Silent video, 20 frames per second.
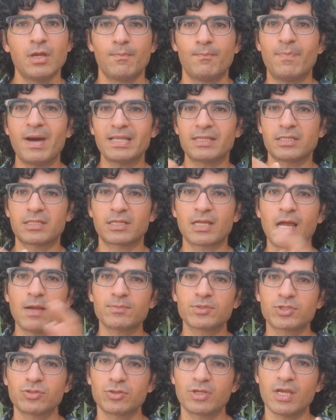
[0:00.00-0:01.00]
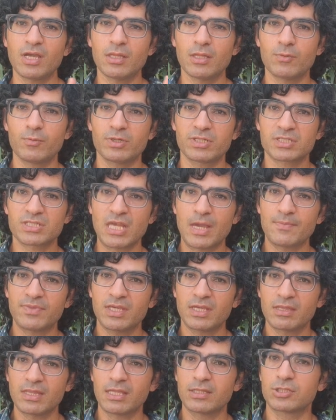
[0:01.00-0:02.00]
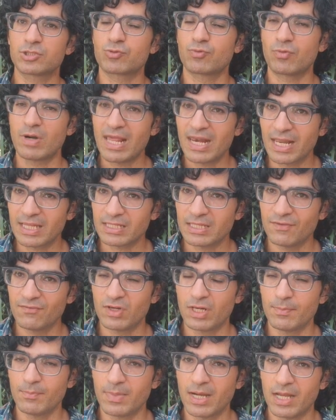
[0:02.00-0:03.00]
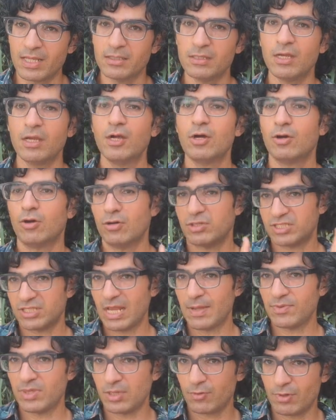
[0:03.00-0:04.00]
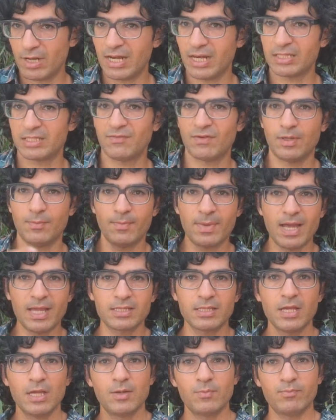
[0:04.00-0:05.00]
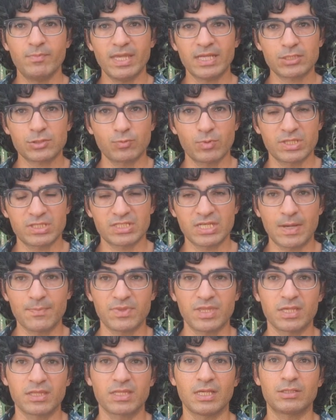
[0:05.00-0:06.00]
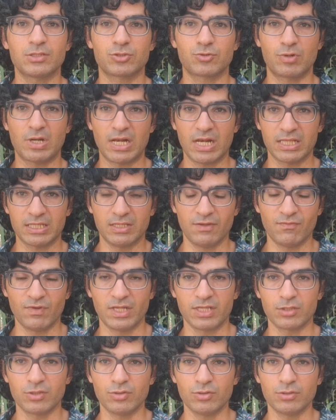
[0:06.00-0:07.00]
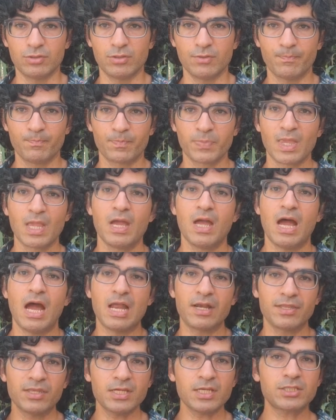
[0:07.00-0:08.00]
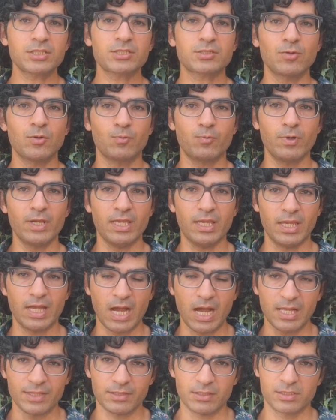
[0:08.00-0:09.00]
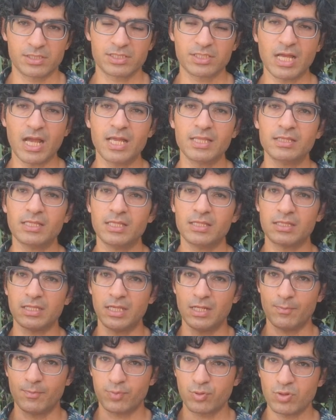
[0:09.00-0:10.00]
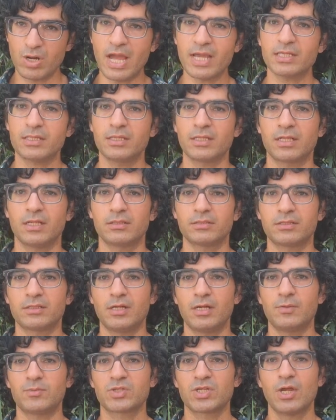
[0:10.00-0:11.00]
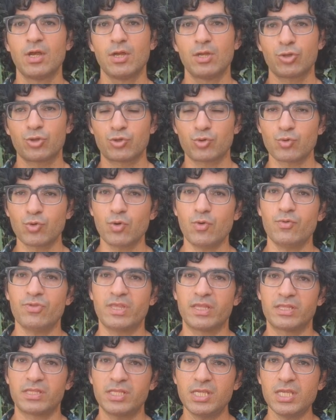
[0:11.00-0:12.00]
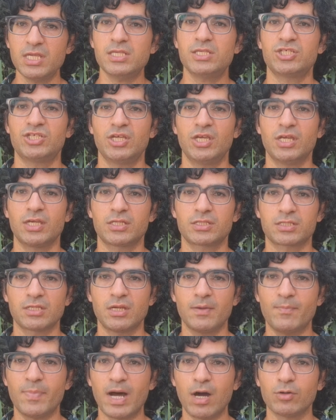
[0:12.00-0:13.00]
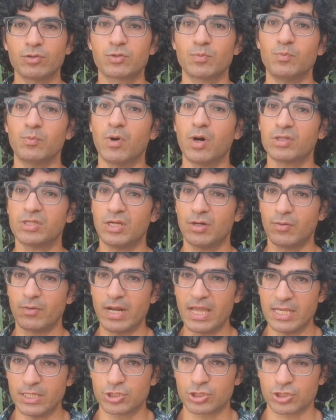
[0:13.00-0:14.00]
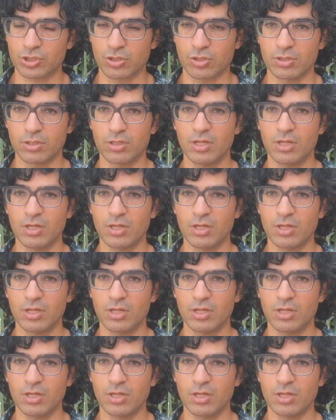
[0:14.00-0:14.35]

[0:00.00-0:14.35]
but it comes together with something that is relatively bad, or something relatively bad mixed with something that is relatively good. And this, we understand it in practical terms through the teachings about moderation